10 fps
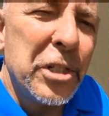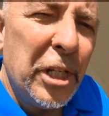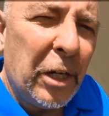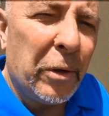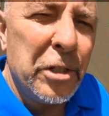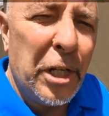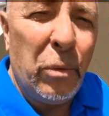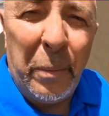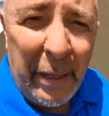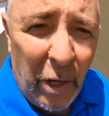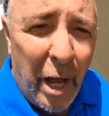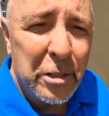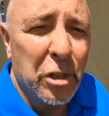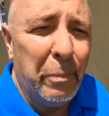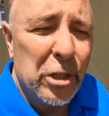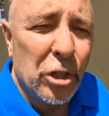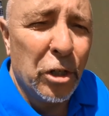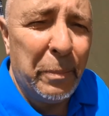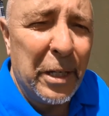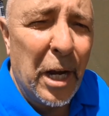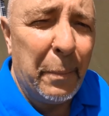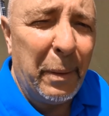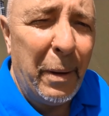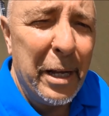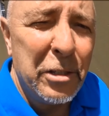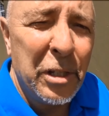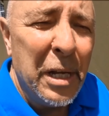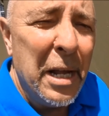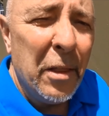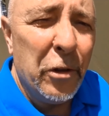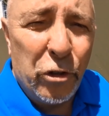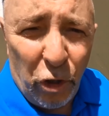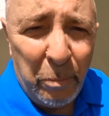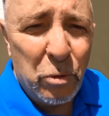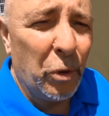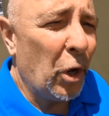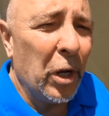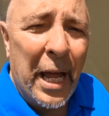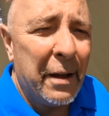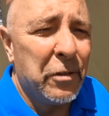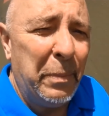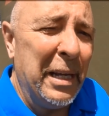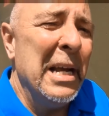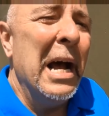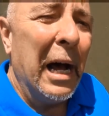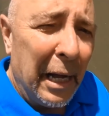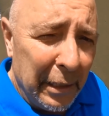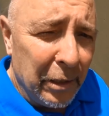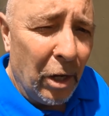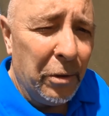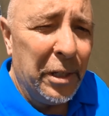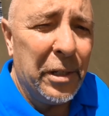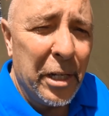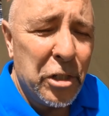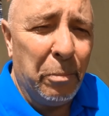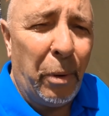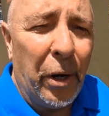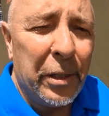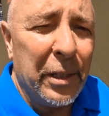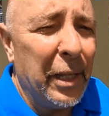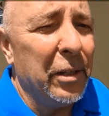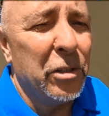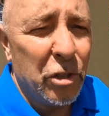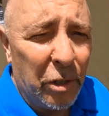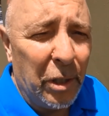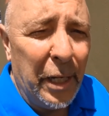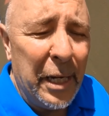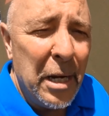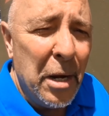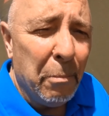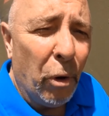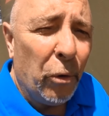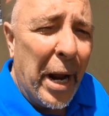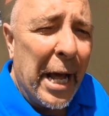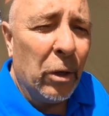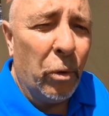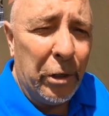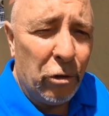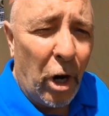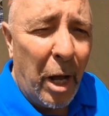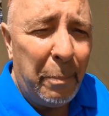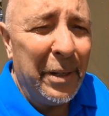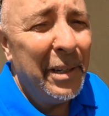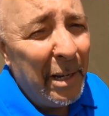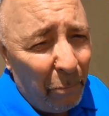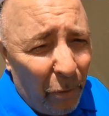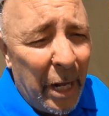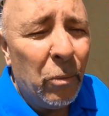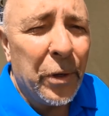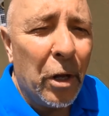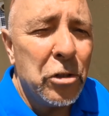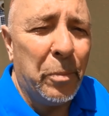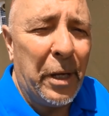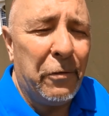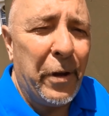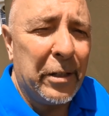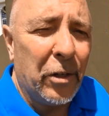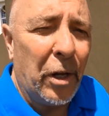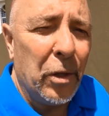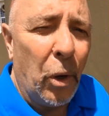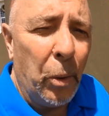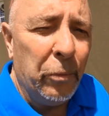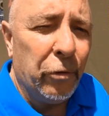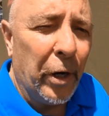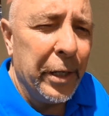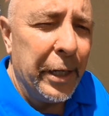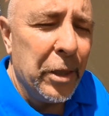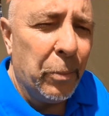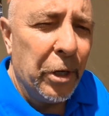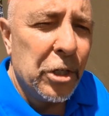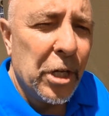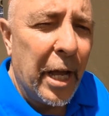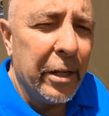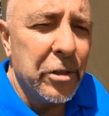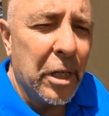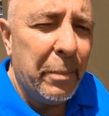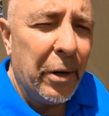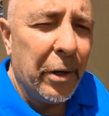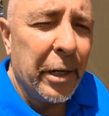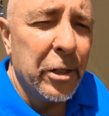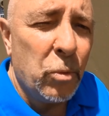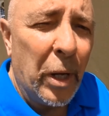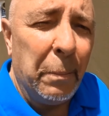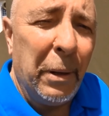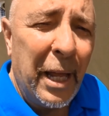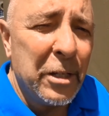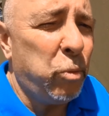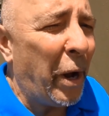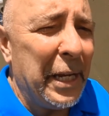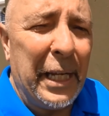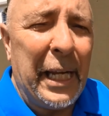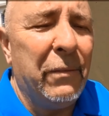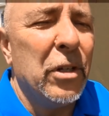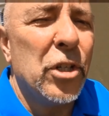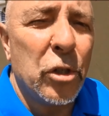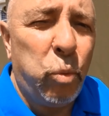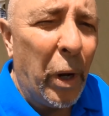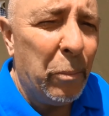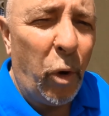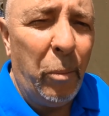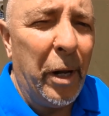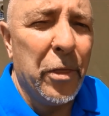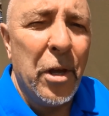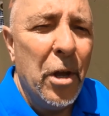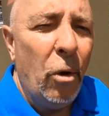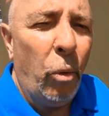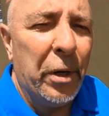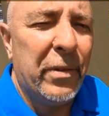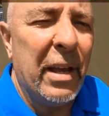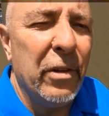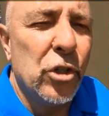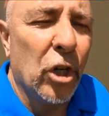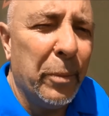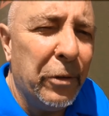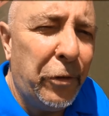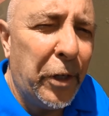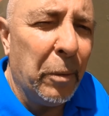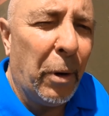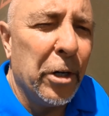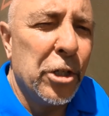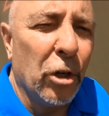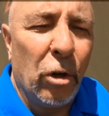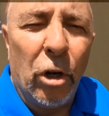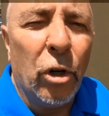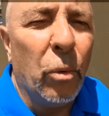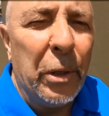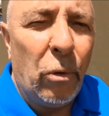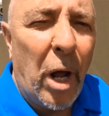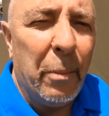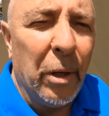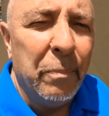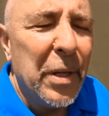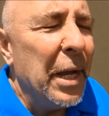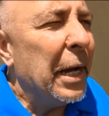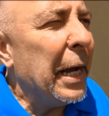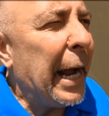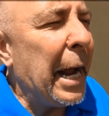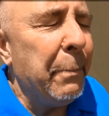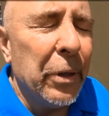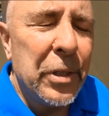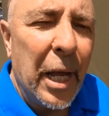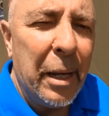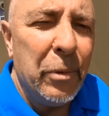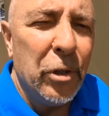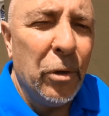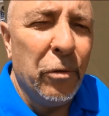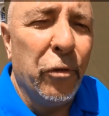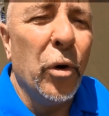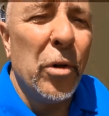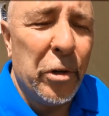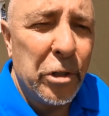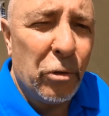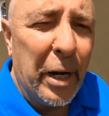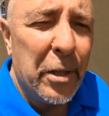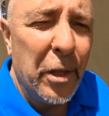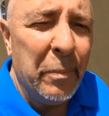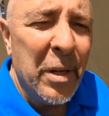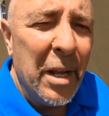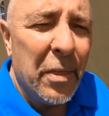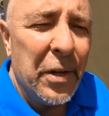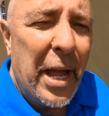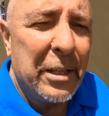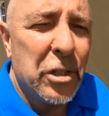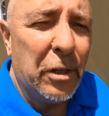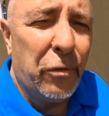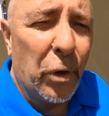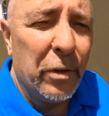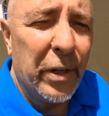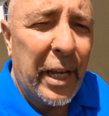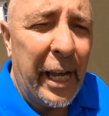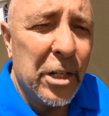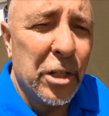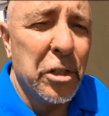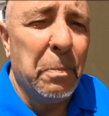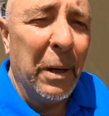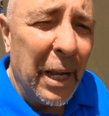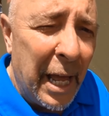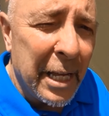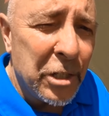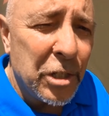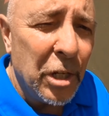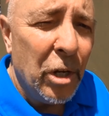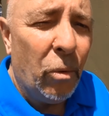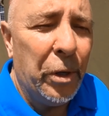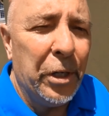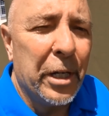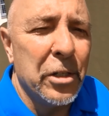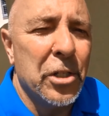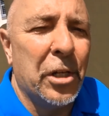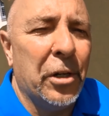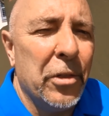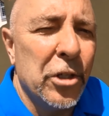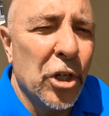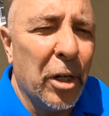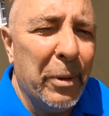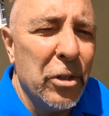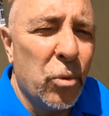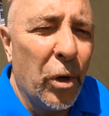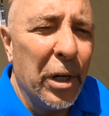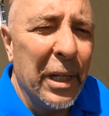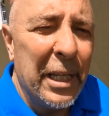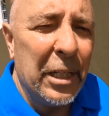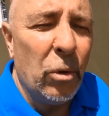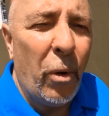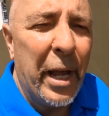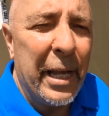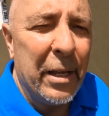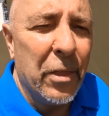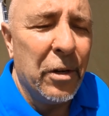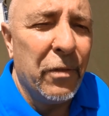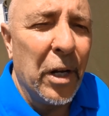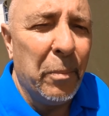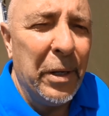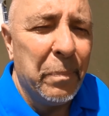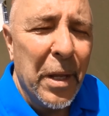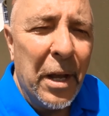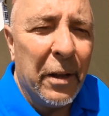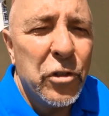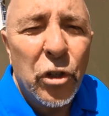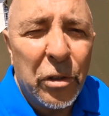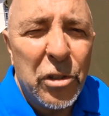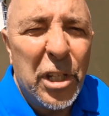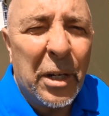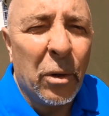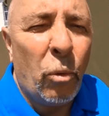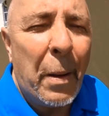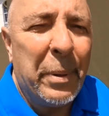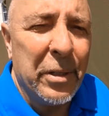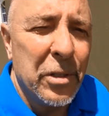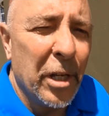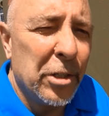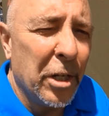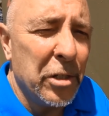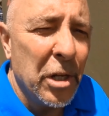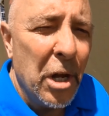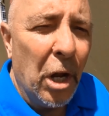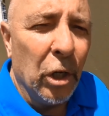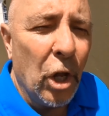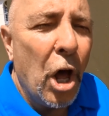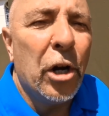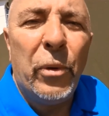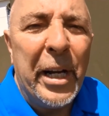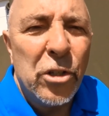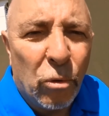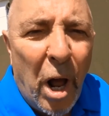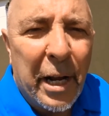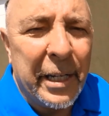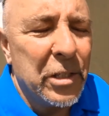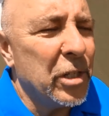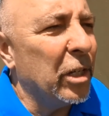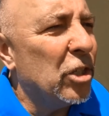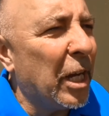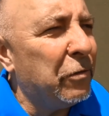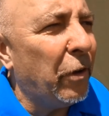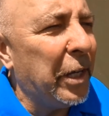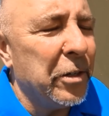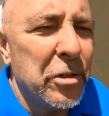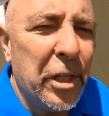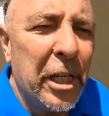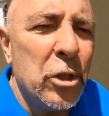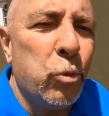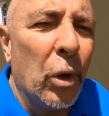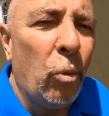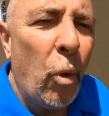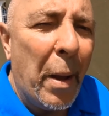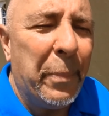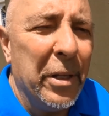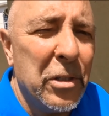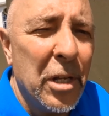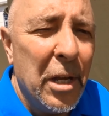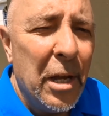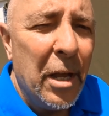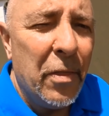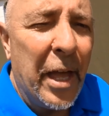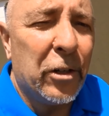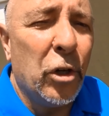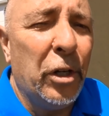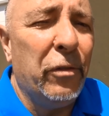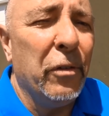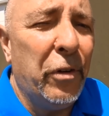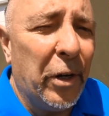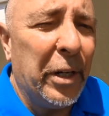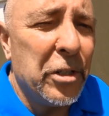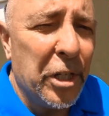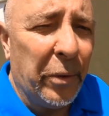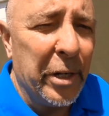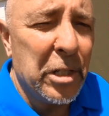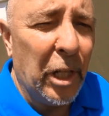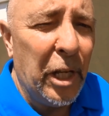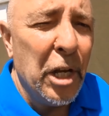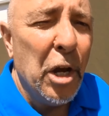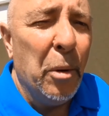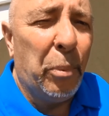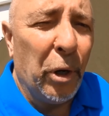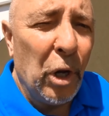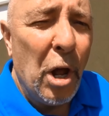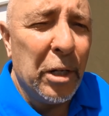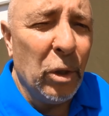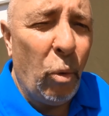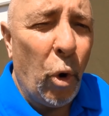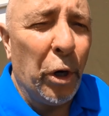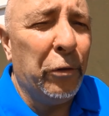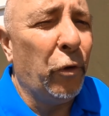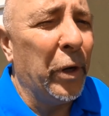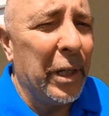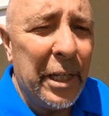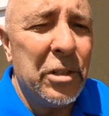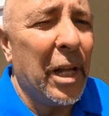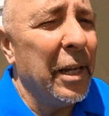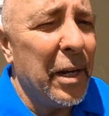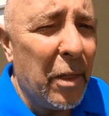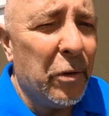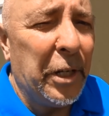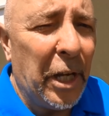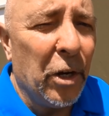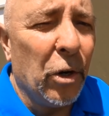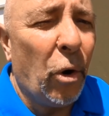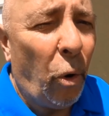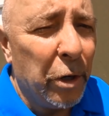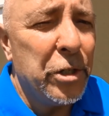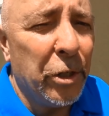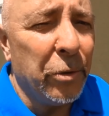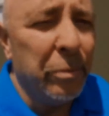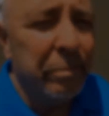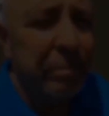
Secrecy would be lost, the mission could be compromised, the troops would all have to be unloaded, disembarked, and then certainly morale would drop, and morale would also be affected on the home front in the British Isles and America as well. Plus, waiting even just one more month would have given German Field Marshal Erwin Rommel ample time to further strengthen the Nazi fortifications. Plus, when you consider the Germans were leading the way in the development of certain secret weapons such as long-range rockets and jet fighters, these were weapons that could have very seriously prolonged the war for at least another year or two.